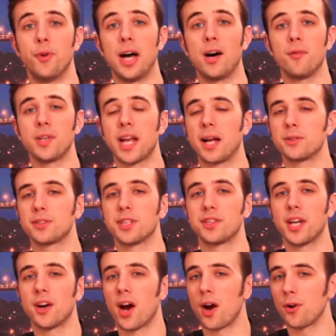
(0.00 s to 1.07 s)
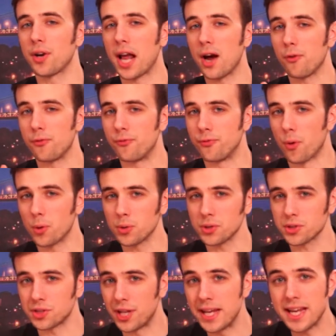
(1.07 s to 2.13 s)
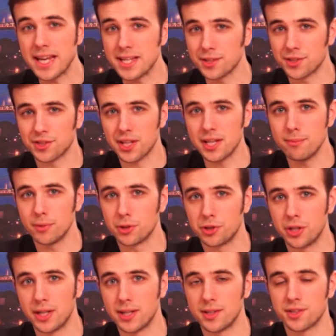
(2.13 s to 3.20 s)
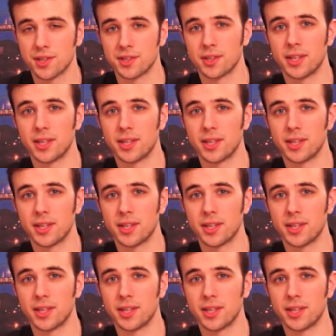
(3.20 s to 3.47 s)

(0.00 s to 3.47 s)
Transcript: Valve announced that there are now 14 Steam machines in the